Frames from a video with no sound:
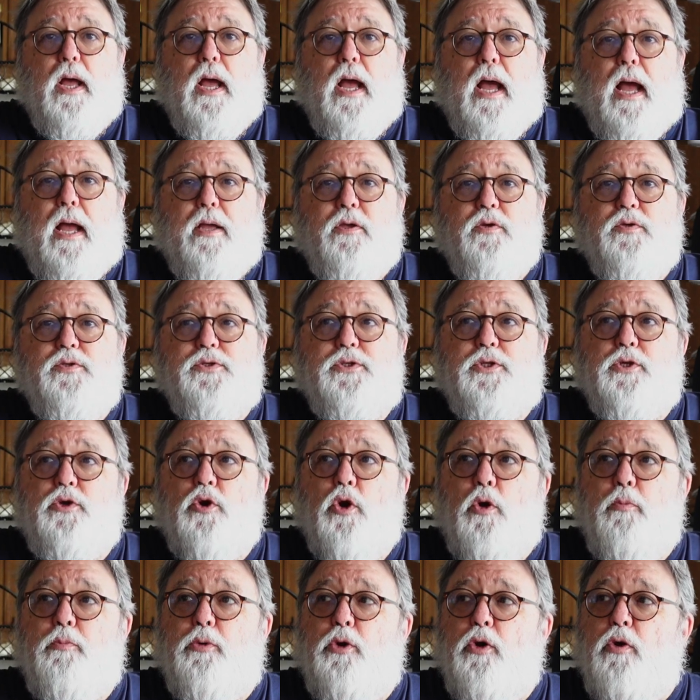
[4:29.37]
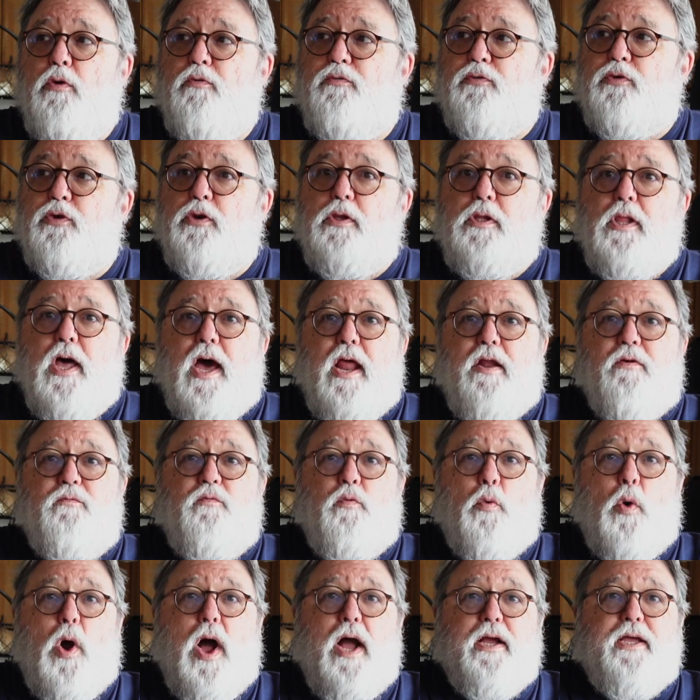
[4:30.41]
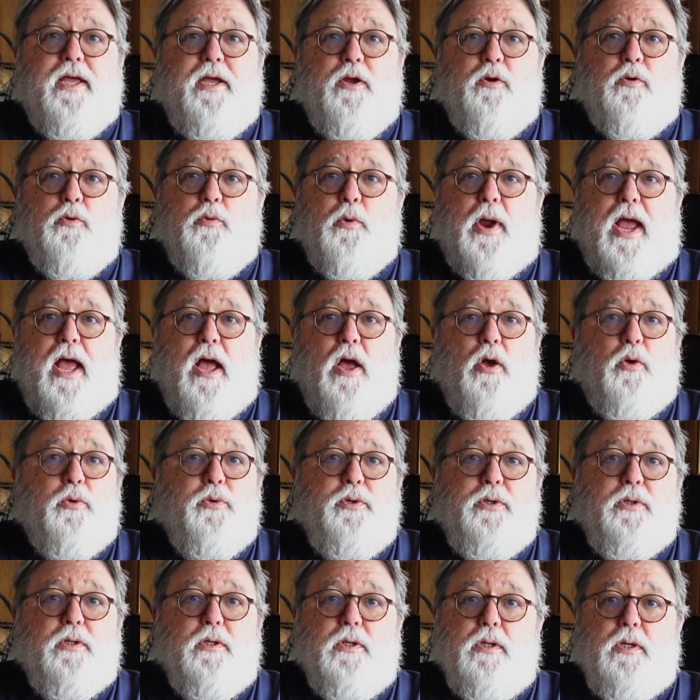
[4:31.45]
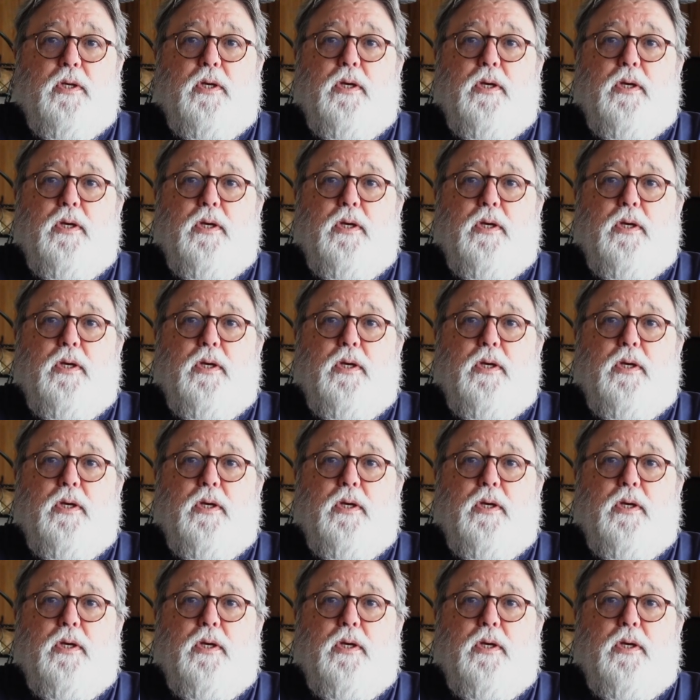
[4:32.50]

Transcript: I use the GoPro for a lot of walking around.